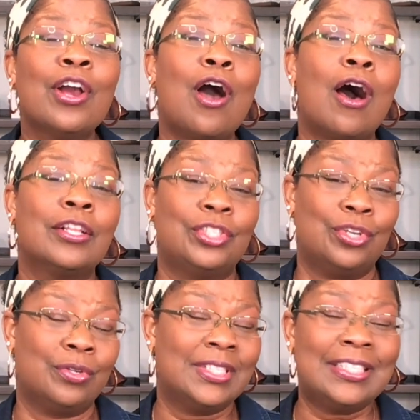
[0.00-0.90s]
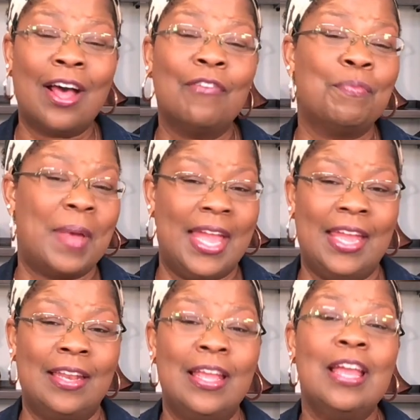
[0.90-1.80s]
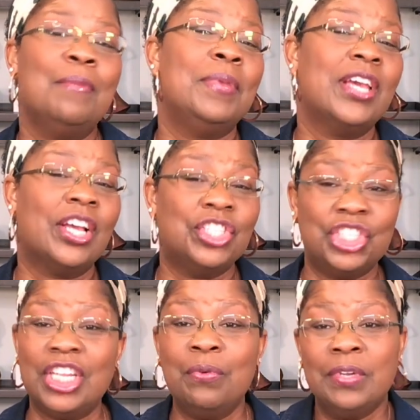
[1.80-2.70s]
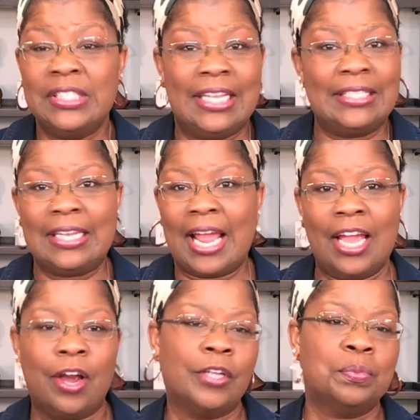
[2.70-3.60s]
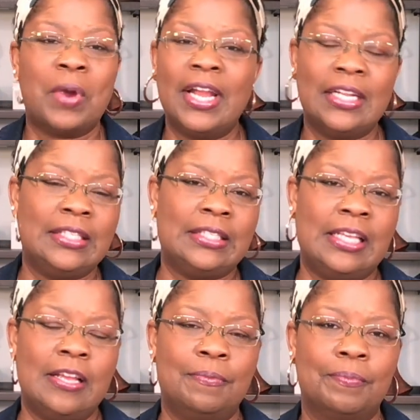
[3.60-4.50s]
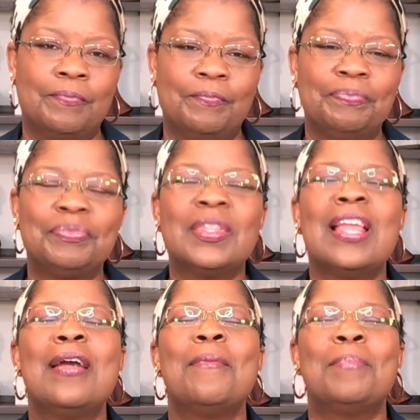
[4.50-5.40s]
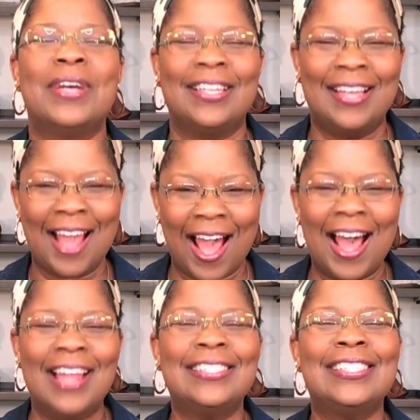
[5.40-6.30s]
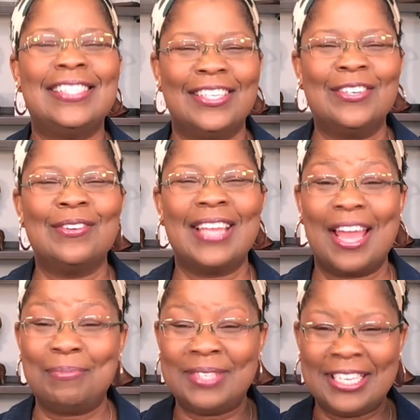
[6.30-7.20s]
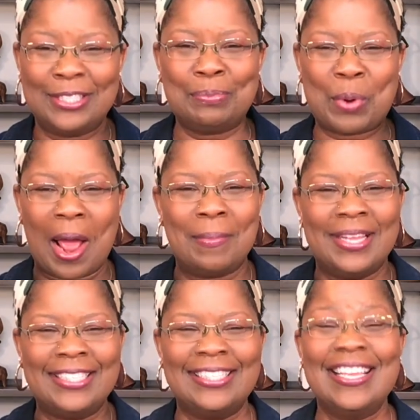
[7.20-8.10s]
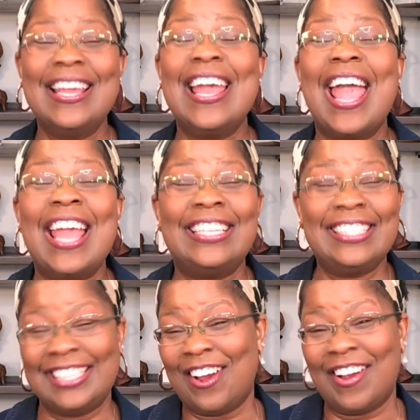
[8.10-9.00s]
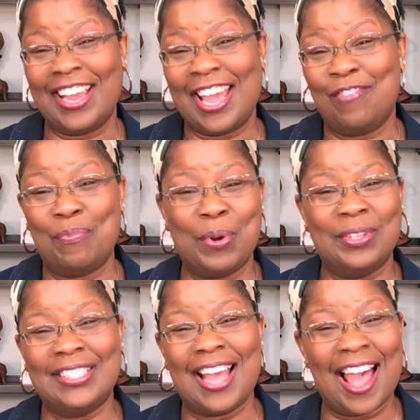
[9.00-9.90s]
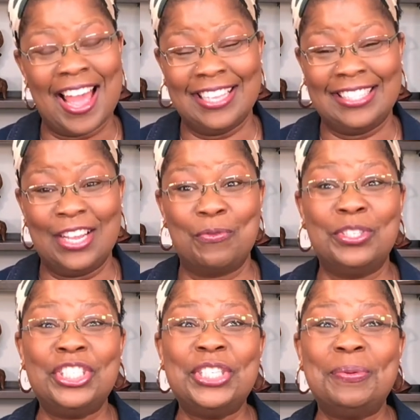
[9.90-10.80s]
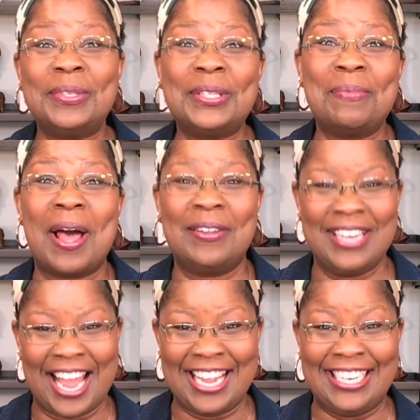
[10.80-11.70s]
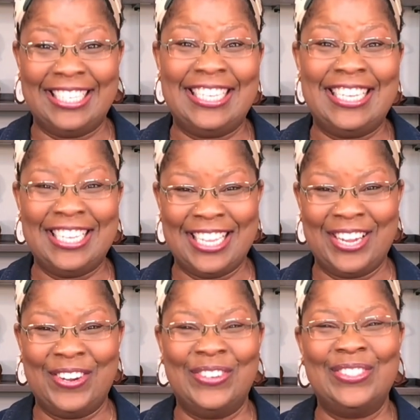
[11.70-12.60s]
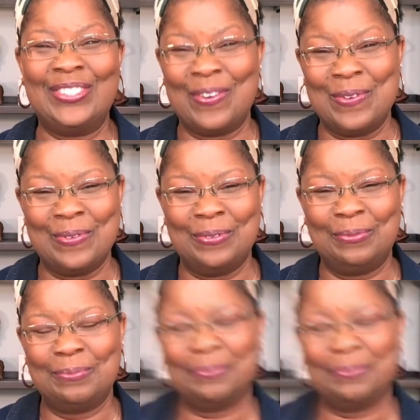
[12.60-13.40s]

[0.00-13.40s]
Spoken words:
caused herself pain because she resented Hagar's pregnancy. But God still kept His promise, and Sarah gave birth to Isaac when she was about 90 years old.